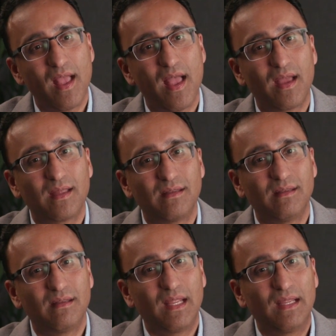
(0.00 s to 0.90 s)

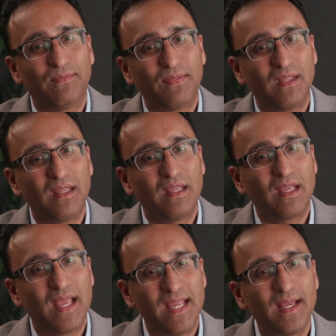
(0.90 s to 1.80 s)
And if
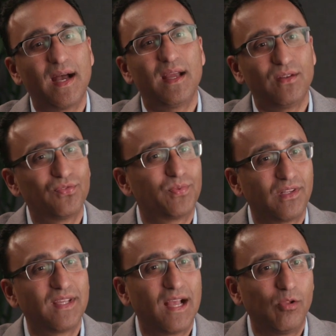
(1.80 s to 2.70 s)
the AI is
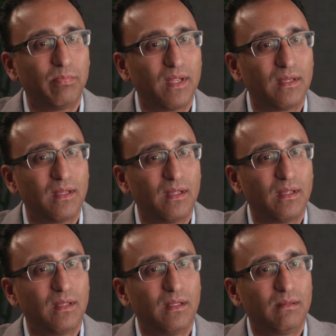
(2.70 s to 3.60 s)
really helping,
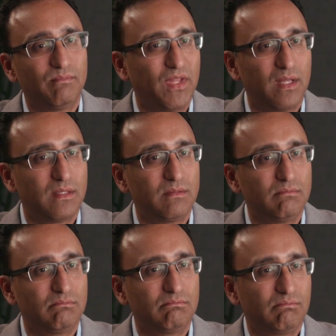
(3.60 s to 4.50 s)

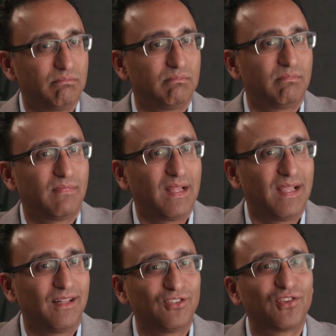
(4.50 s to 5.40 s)
then
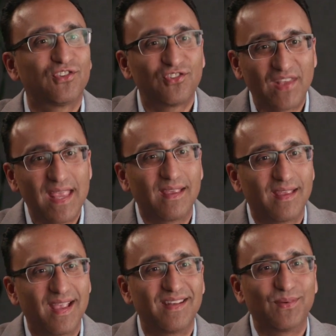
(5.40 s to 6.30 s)
it'll just
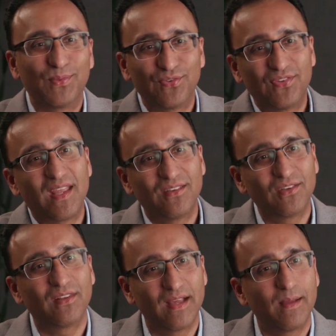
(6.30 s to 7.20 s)
sing and it will sing
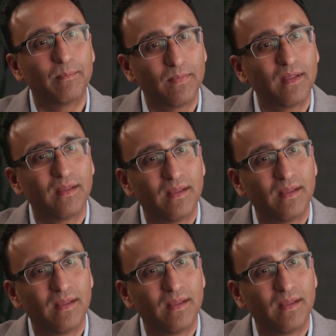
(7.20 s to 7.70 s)
to them.